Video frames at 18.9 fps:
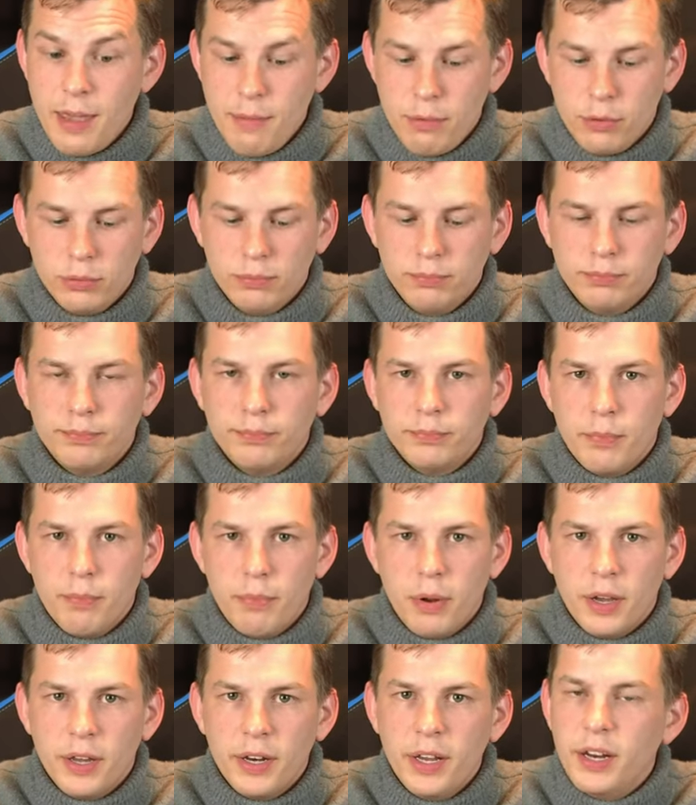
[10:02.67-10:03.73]
a cable,
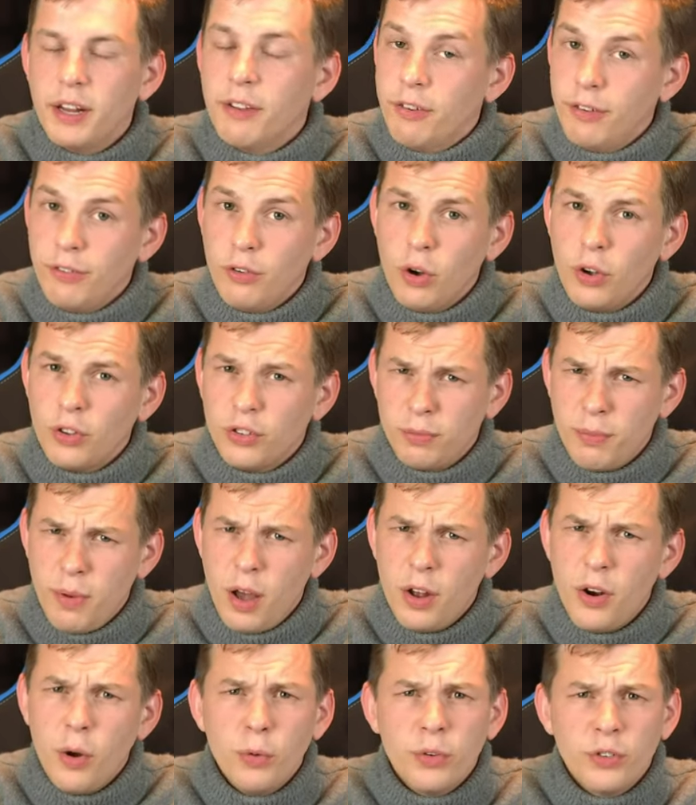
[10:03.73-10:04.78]
plug it in. If you've got a
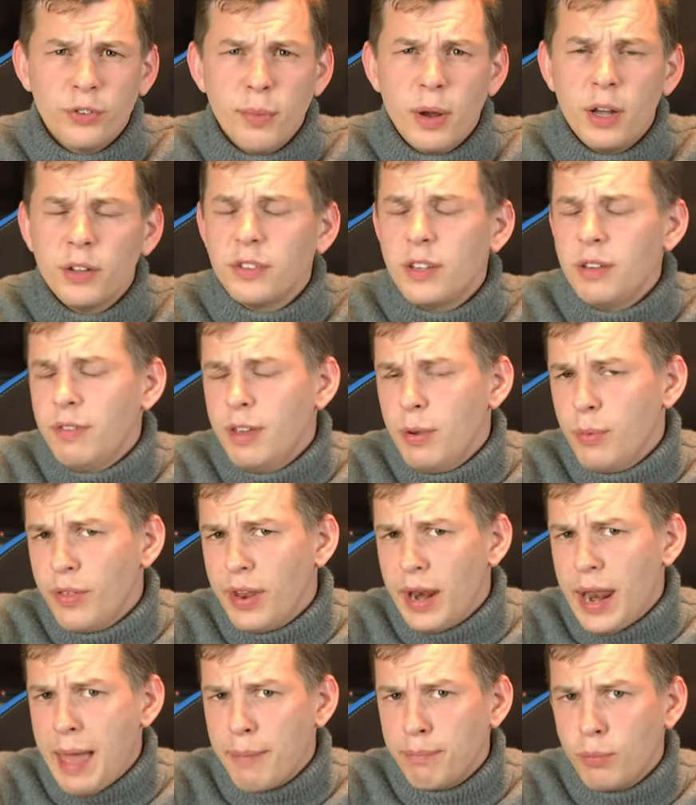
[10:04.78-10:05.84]
smart, an older smart TV
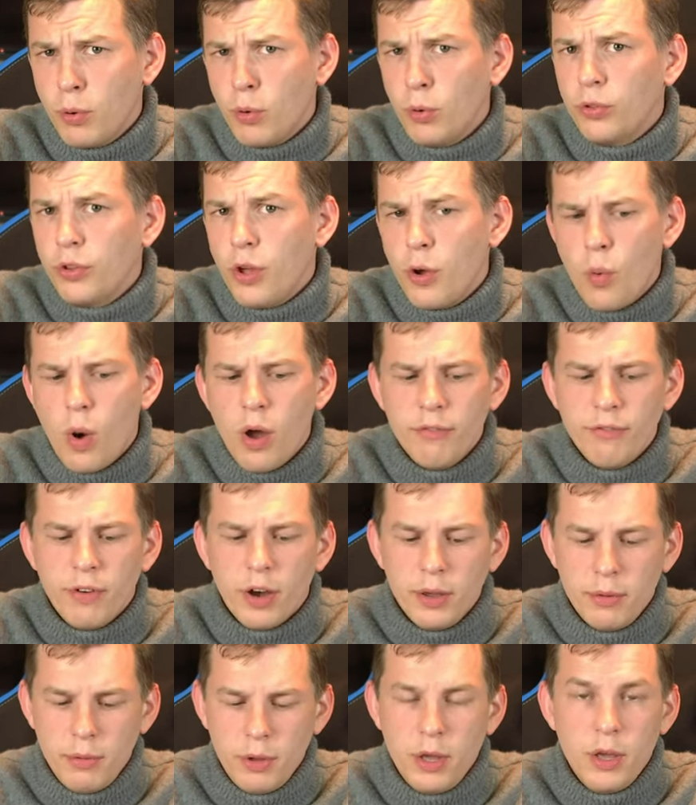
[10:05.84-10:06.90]
with a LAN port and no
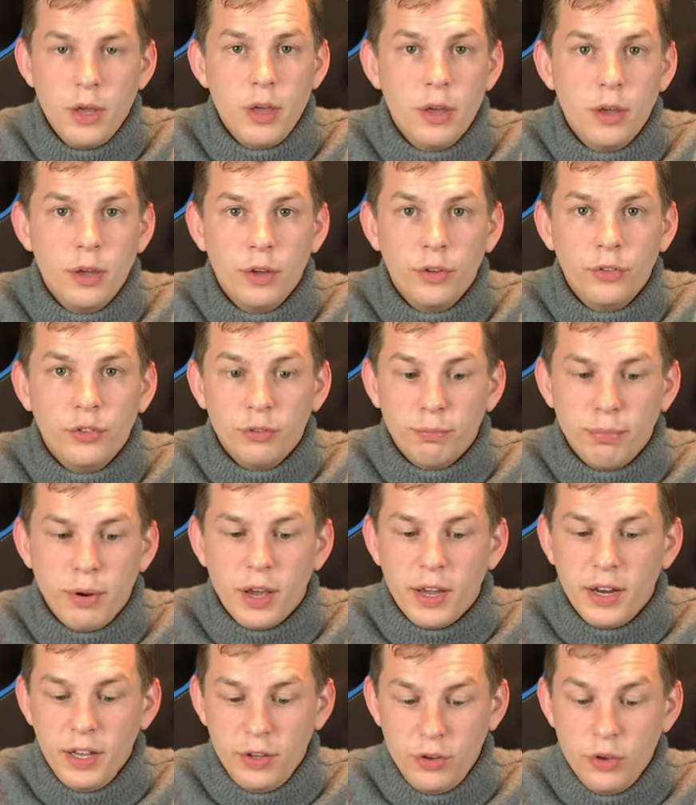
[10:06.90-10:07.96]
Wi-Fi, just
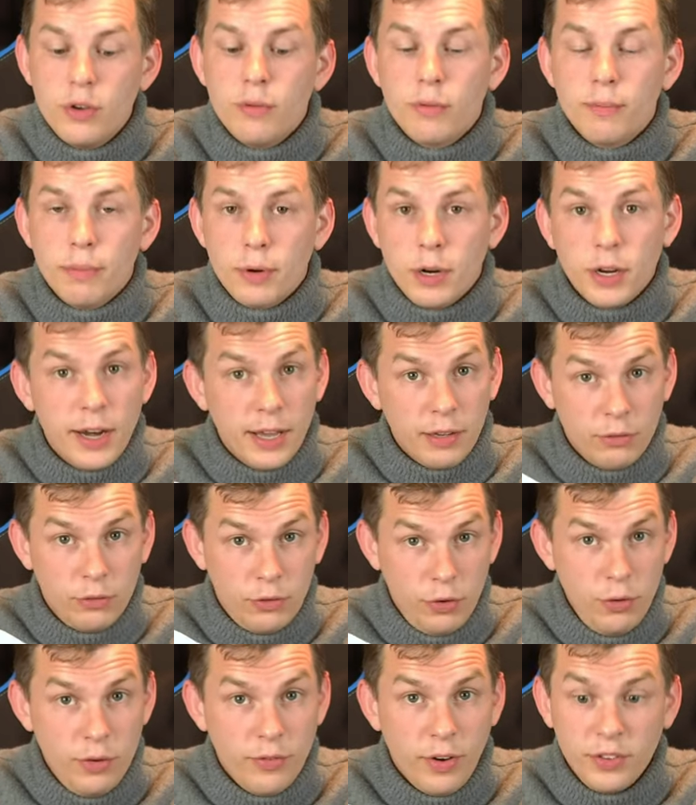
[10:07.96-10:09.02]
plug it in. You can
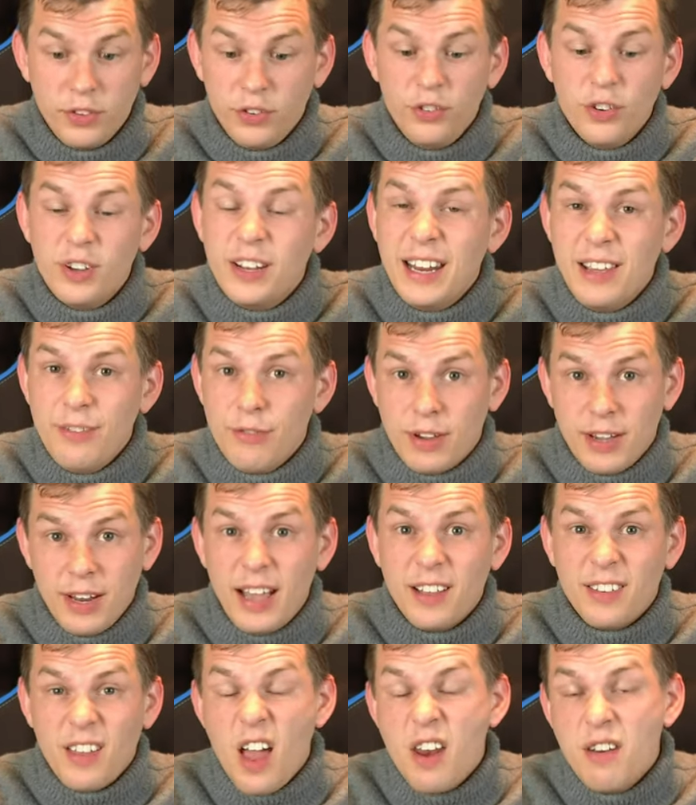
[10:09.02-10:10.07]
connect two devices. You can even
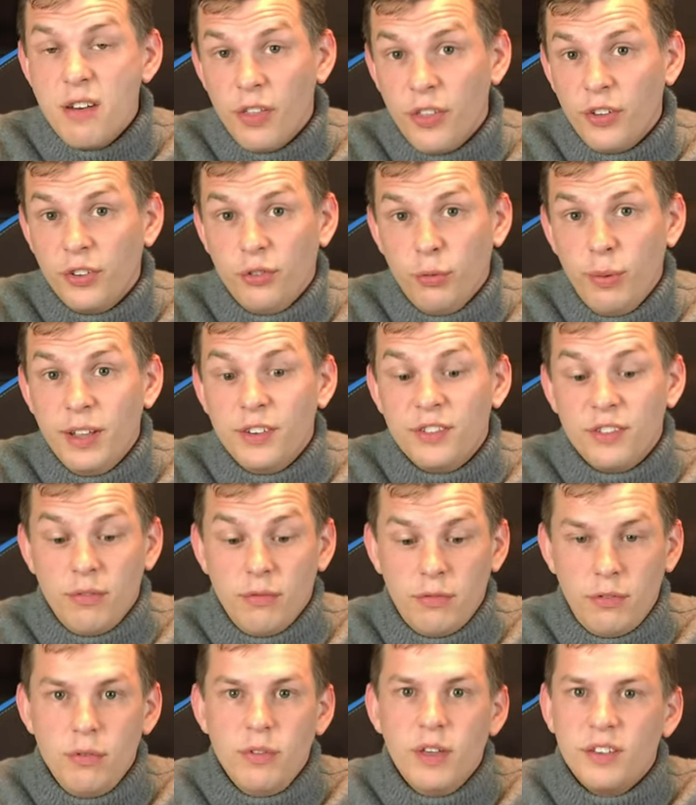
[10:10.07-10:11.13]
connect another
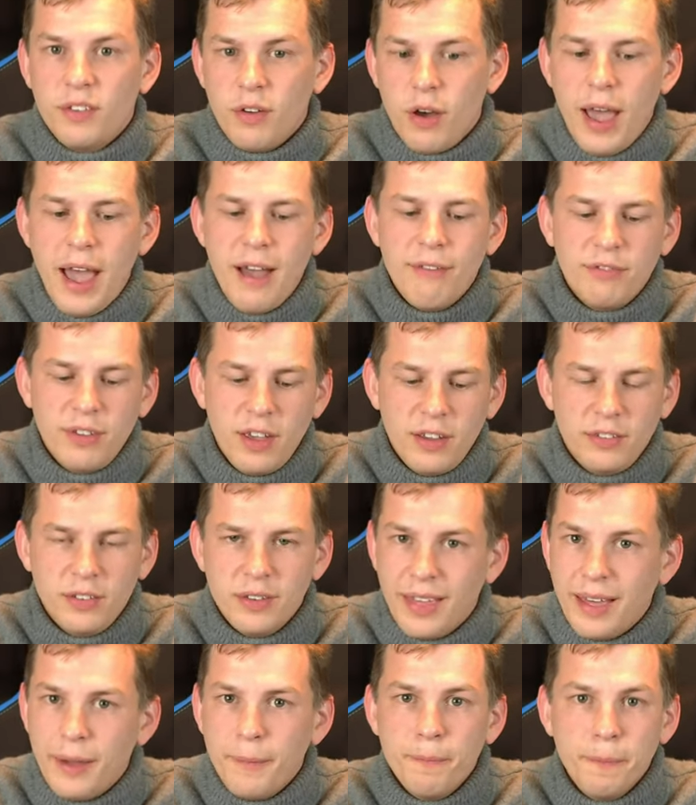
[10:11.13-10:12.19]
switch to this. I have
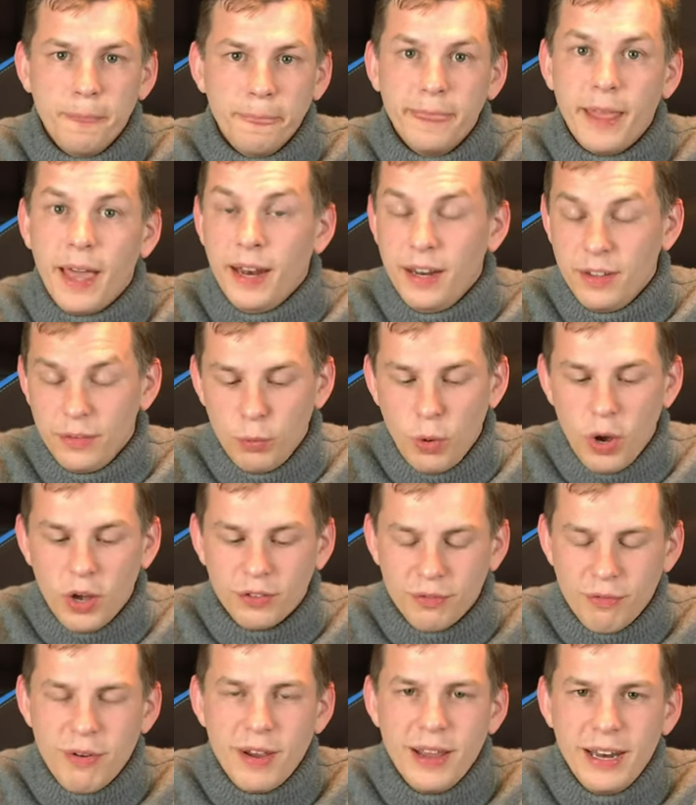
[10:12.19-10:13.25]
tested that and it
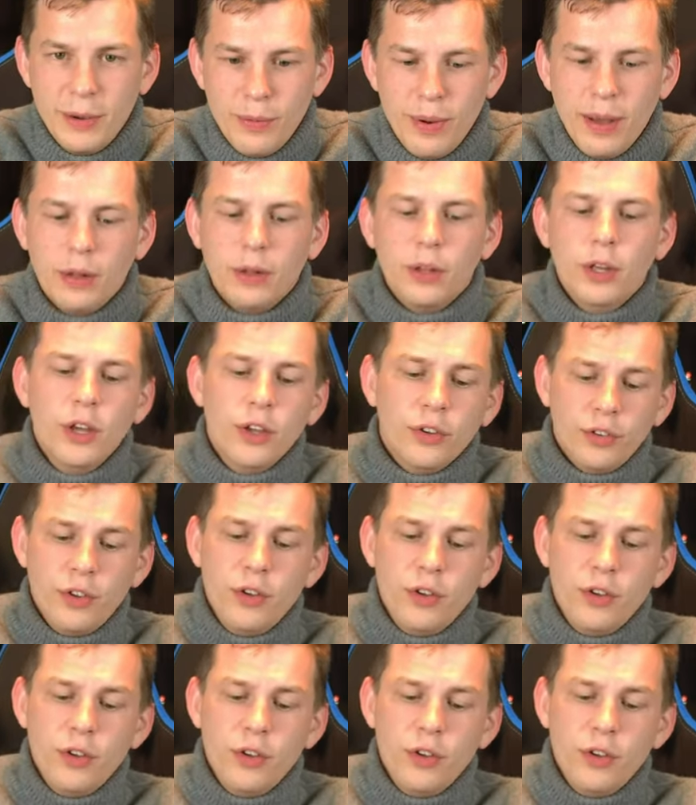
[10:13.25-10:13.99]
works really well.